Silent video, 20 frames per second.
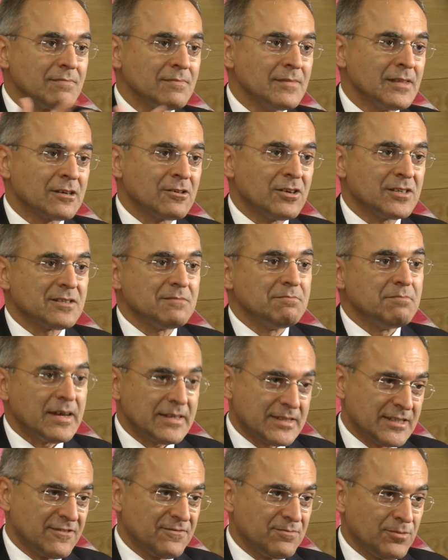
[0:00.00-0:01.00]
across a
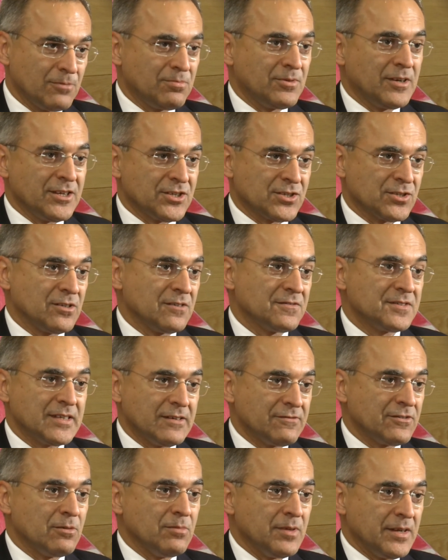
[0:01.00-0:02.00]
massive population of
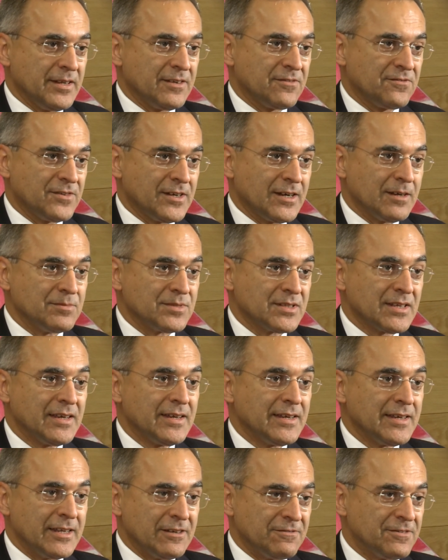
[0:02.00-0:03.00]
several million farms
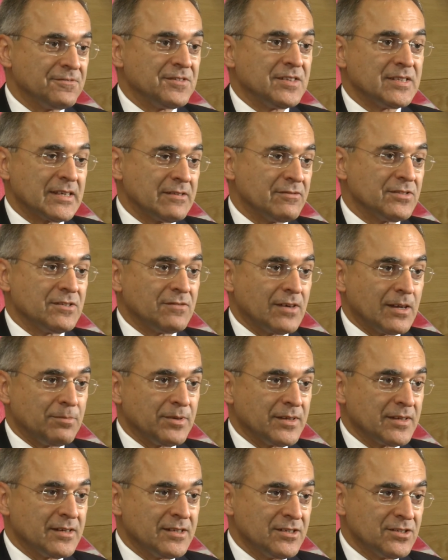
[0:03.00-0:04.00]
in 57
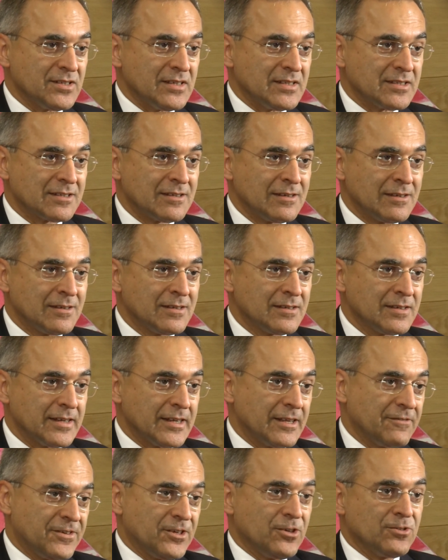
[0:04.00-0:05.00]
developing countries.
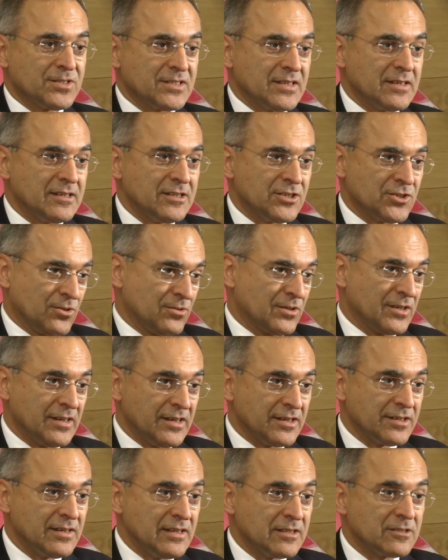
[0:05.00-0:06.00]
An FAO study showed an
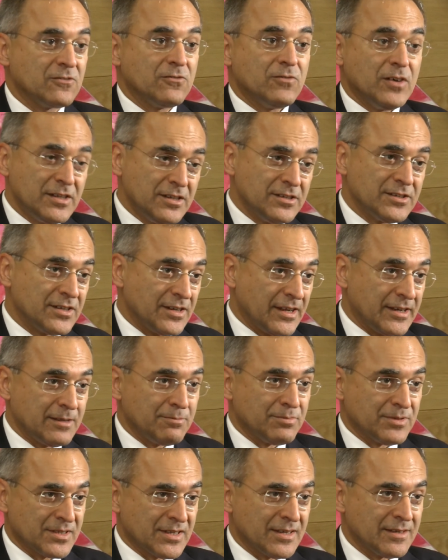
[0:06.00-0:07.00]
increase of
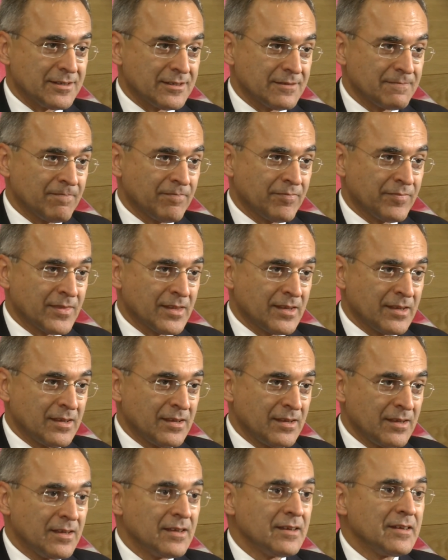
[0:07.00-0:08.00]
180%.
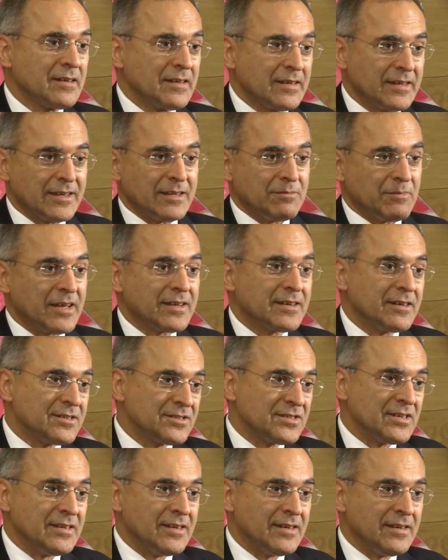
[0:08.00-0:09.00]
In my
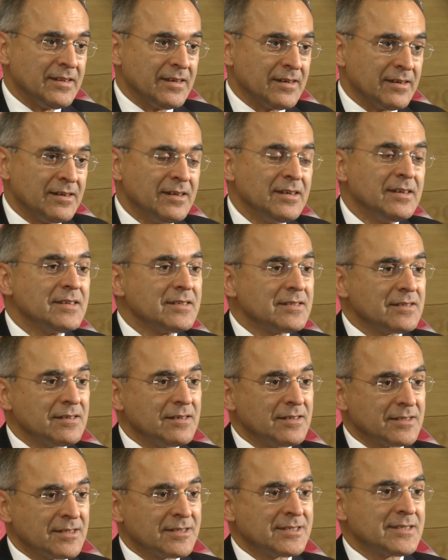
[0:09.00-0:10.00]
country, in India,
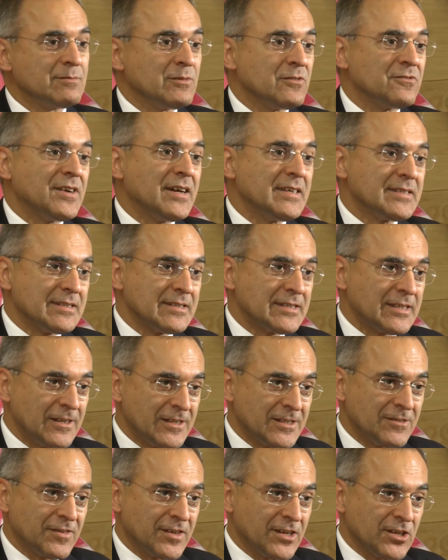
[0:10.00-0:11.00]
a system of rice
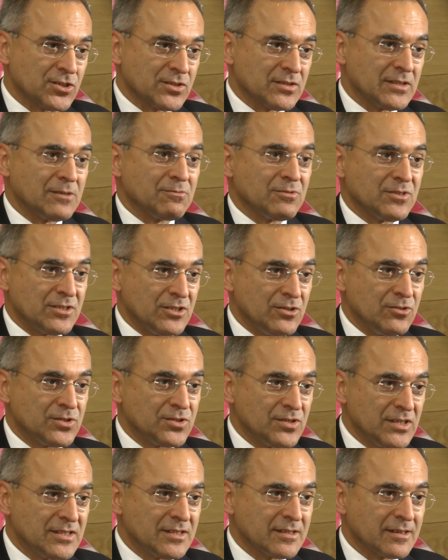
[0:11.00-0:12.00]
intensification that was used
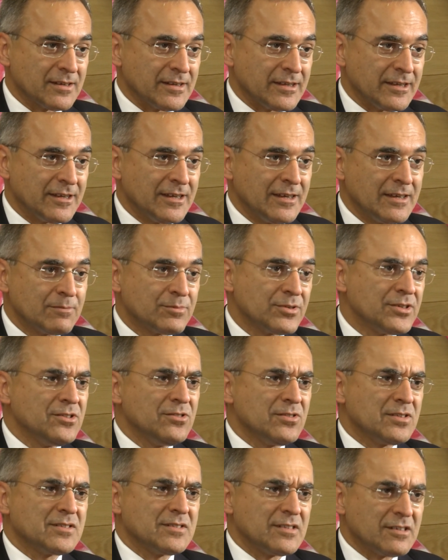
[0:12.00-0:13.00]
recently
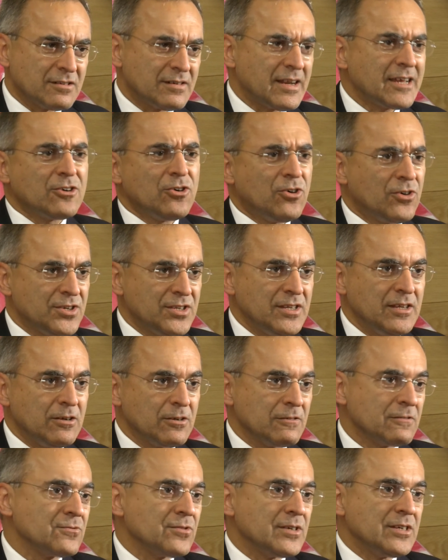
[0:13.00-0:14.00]
produced the record yield
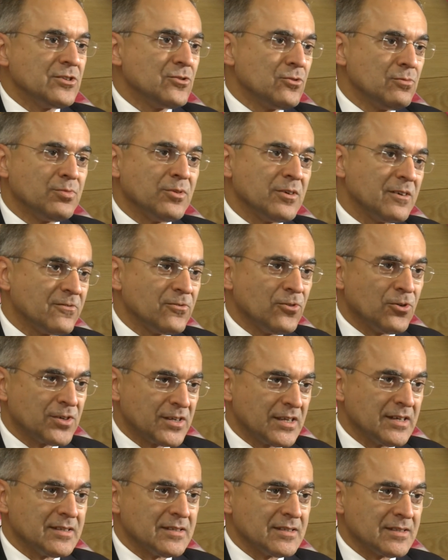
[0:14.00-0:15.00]
of 22.4
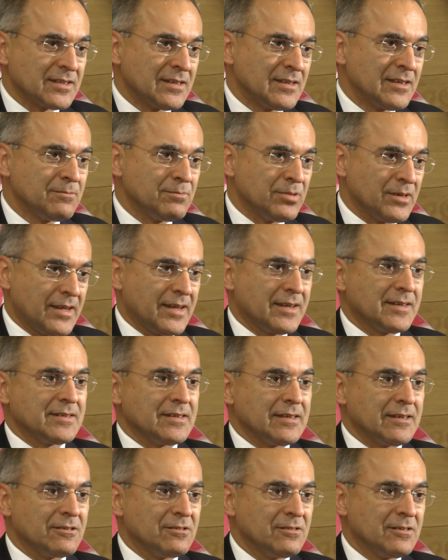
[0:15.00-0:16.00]
tons per
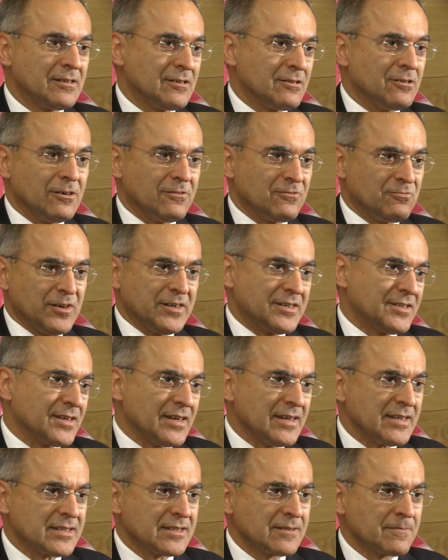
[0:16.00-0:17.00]
hectare of wet
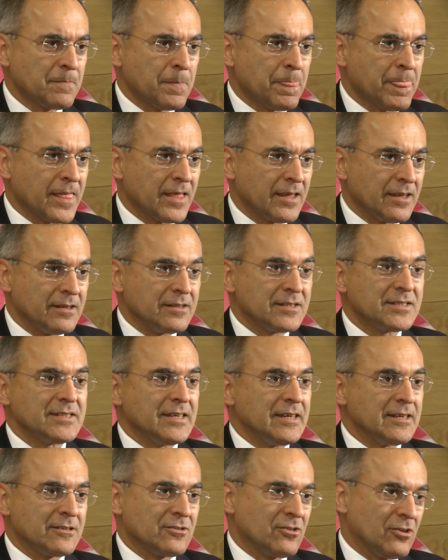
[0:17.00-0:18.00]
rice in a
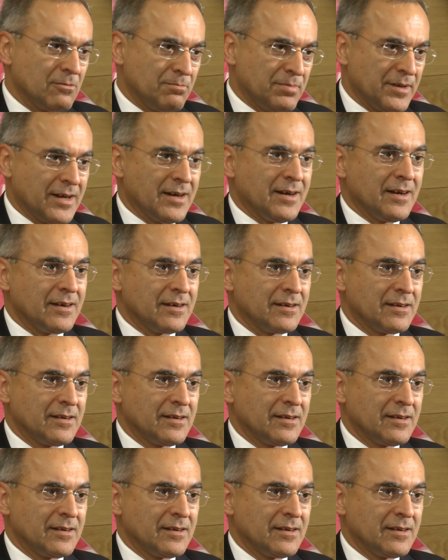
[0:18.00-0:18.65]
state called Bihar.